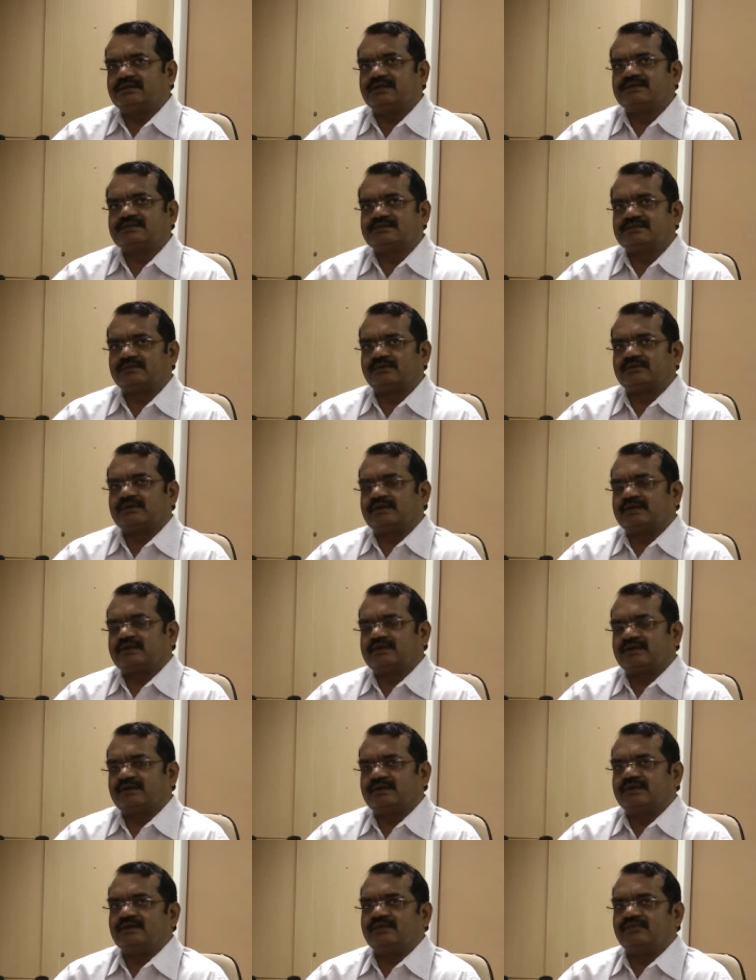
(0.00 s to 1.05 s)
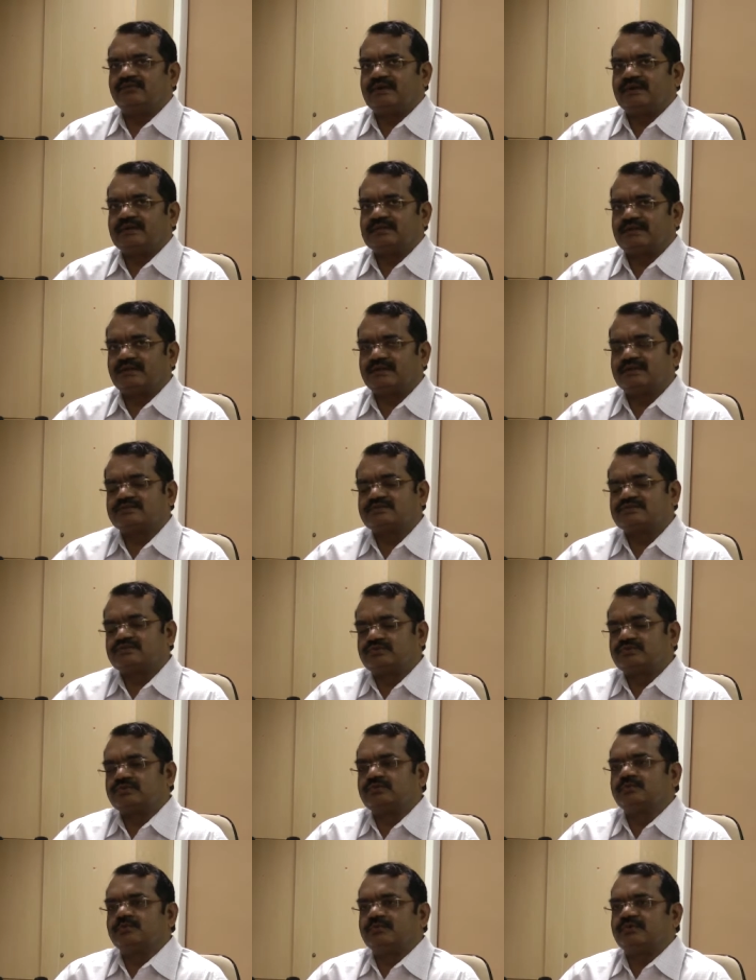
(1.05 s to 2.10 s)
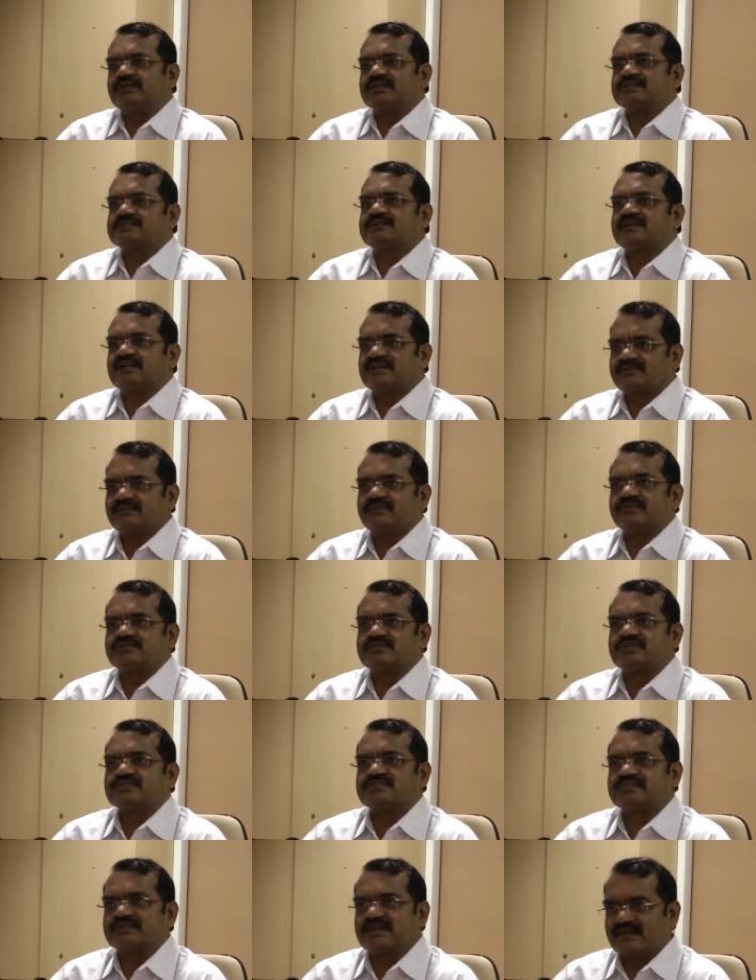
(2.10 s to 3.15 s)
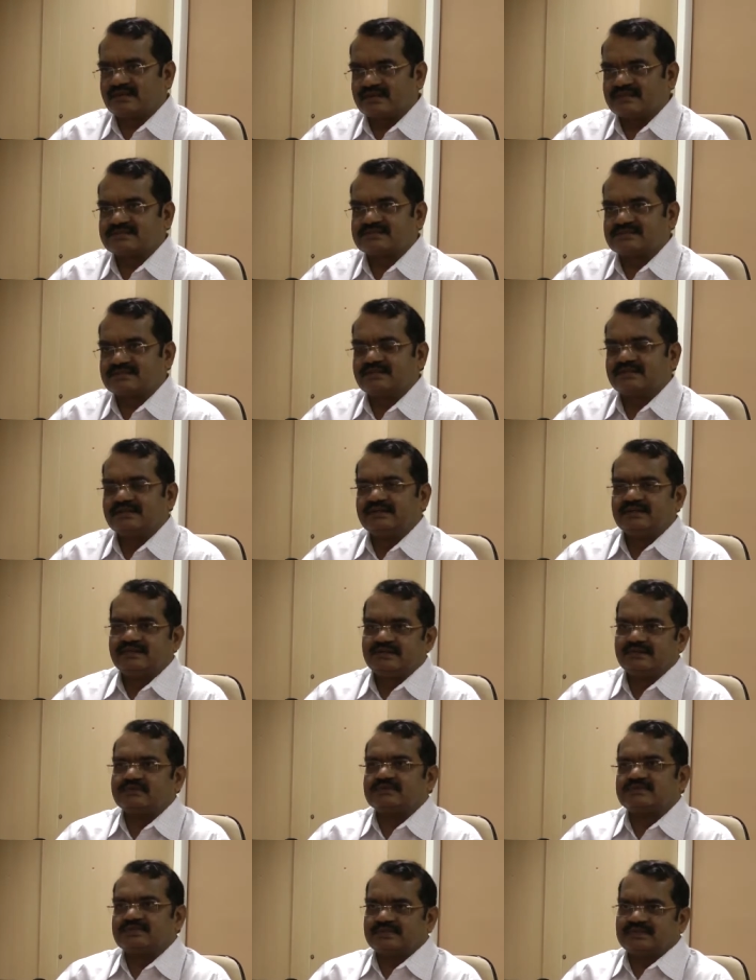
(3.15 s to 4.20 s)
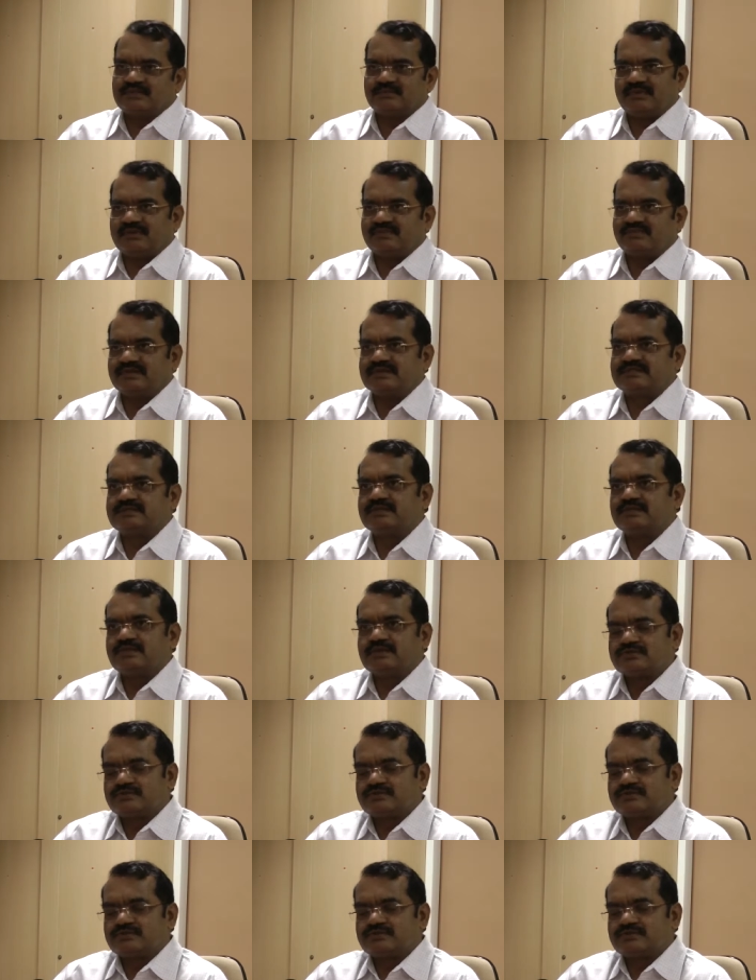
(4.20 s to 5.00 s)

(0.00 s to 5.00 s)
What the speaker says: is the one country where the last 2 industrial revolutions it lost using the benefits.